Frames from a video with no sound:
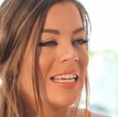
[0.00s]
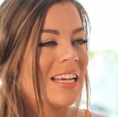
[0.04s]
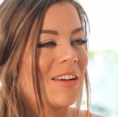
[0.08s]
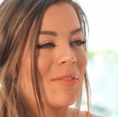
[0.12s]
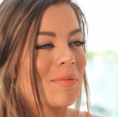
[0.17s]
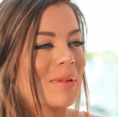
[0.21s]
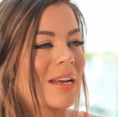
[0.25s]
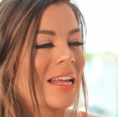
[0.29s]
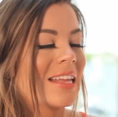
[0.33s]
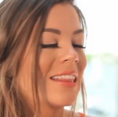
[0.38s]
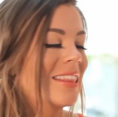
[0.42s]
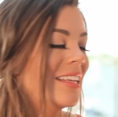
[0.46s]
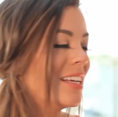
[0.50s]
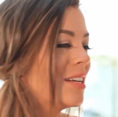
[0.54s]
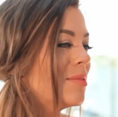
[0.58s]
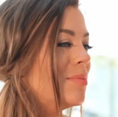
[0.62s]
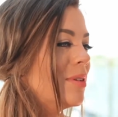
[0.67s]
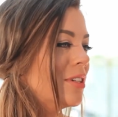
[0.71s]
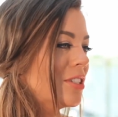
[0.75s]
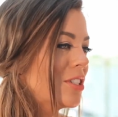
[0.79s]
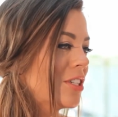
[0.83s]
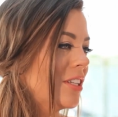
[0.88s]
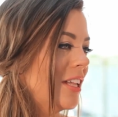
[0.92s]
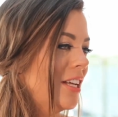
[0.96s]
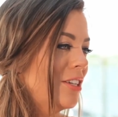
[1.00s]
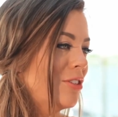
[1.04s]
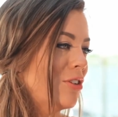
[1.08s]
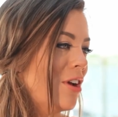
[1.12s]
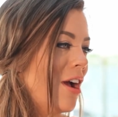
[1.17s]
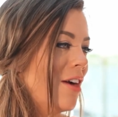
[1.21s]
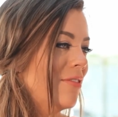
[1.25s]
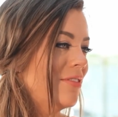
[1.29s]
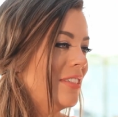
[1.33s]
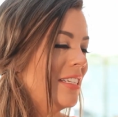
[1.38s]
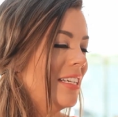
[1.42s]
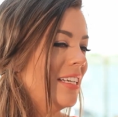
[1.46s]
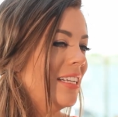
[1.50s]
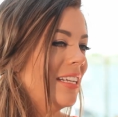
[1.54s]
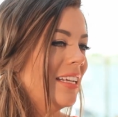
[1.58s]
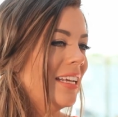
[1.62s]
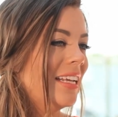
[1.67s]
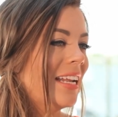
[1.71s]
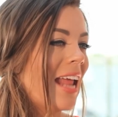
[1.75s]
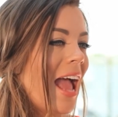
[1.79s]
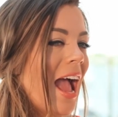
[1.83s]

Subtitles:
And when I think about Gillette drafted, it